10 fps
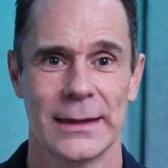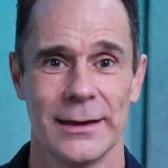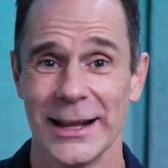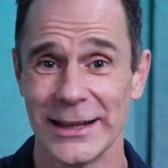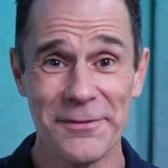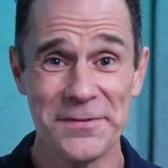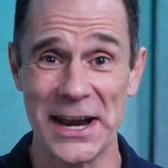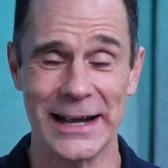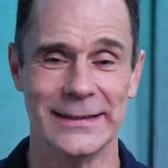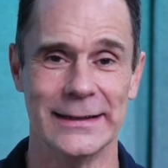I love that
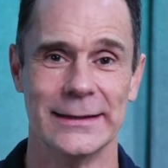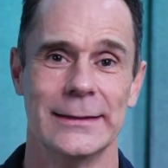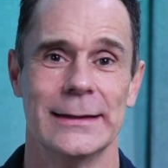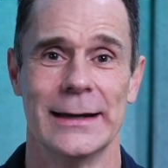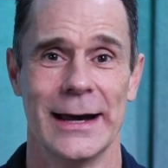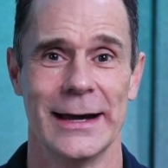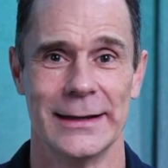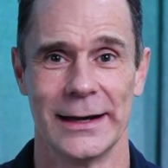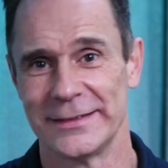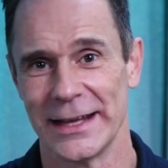idea, and
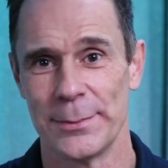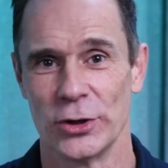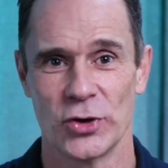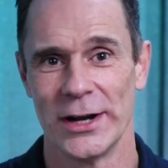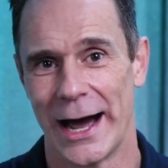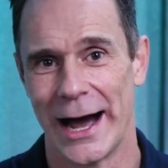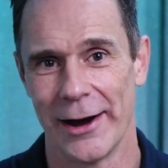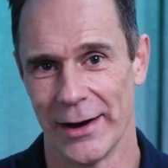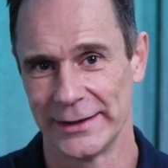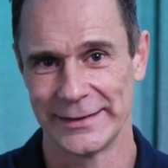I set about trying to
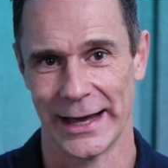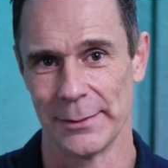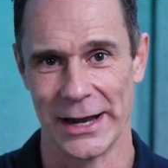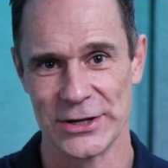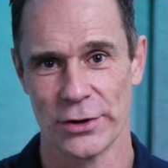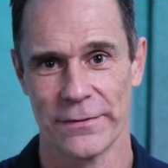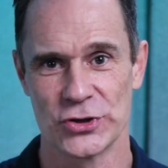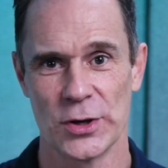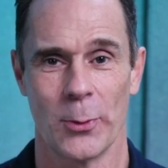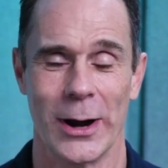hire a talent manager for
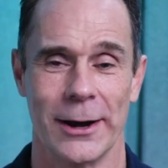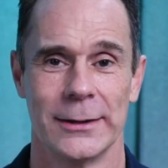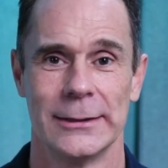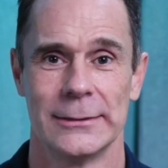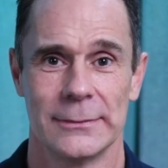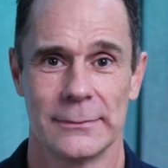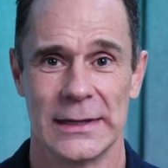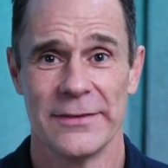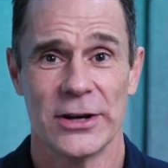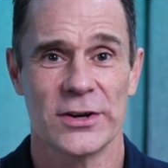Superware.
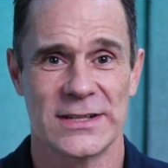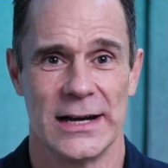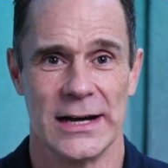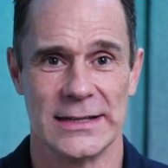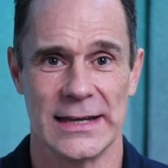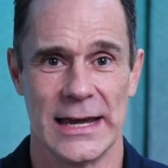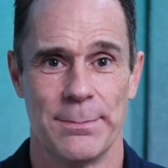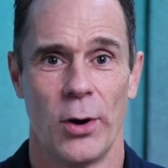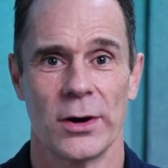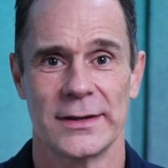Given our size, a
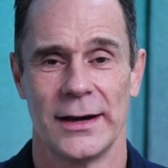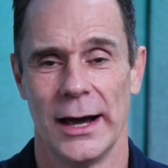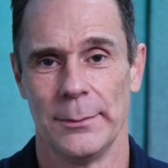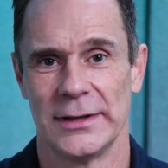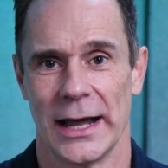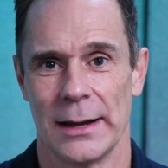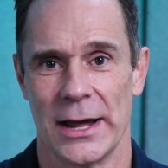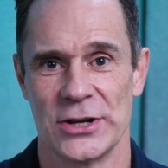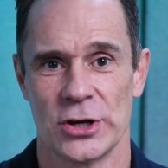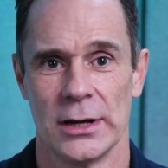part-time talent
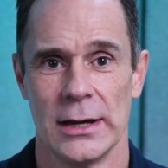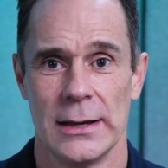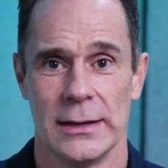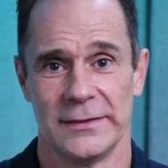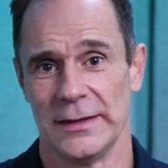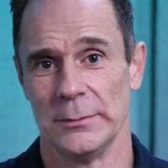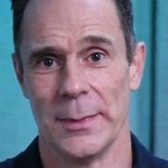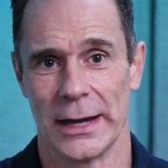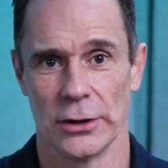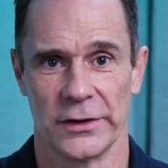manager seemed to
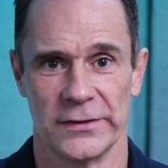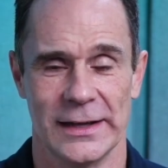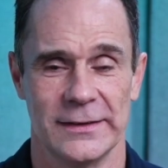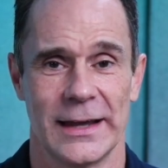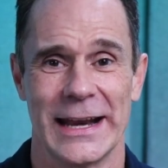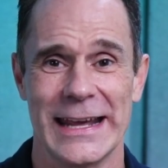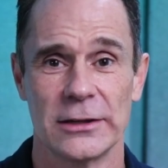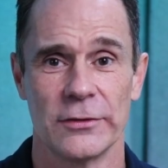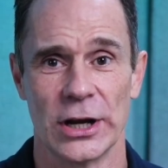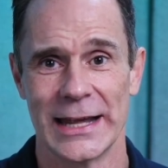make a lot of sense, and I
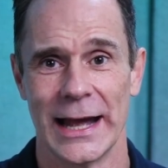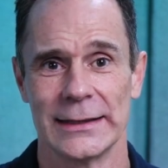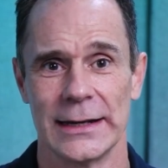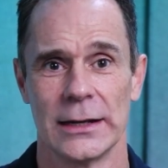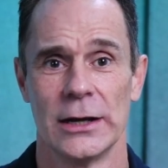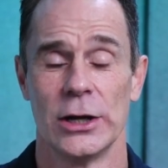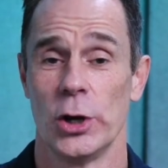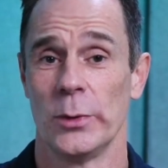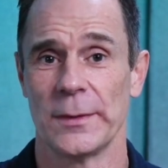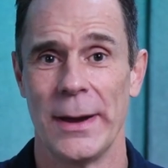interviewed a candidate
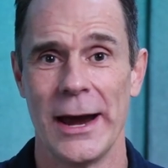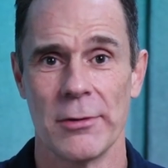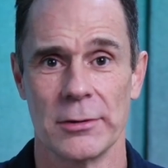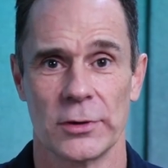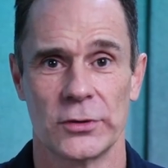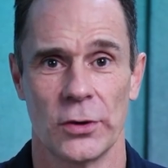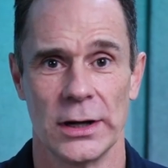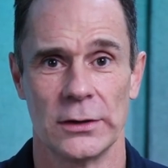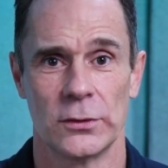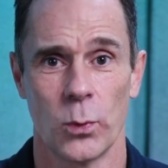who was a parent
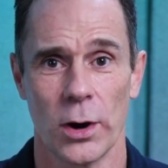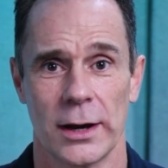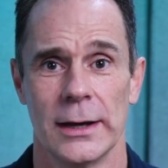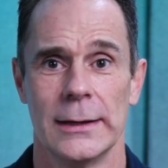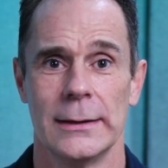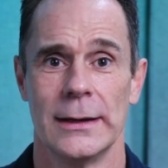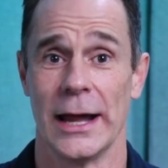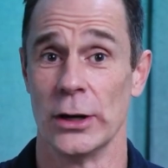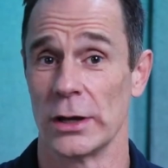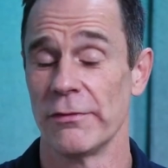returning to work
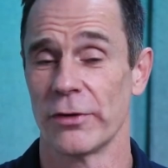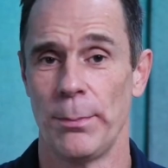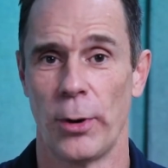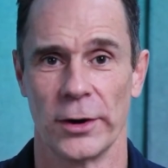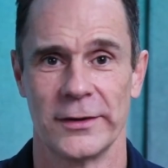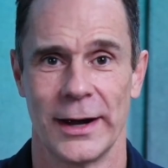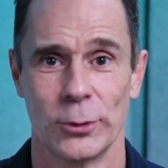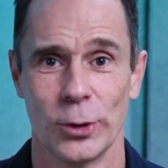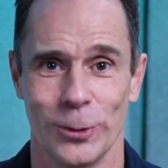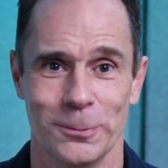and looking for a part-time
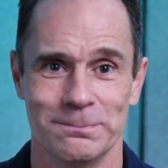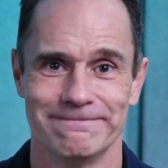role.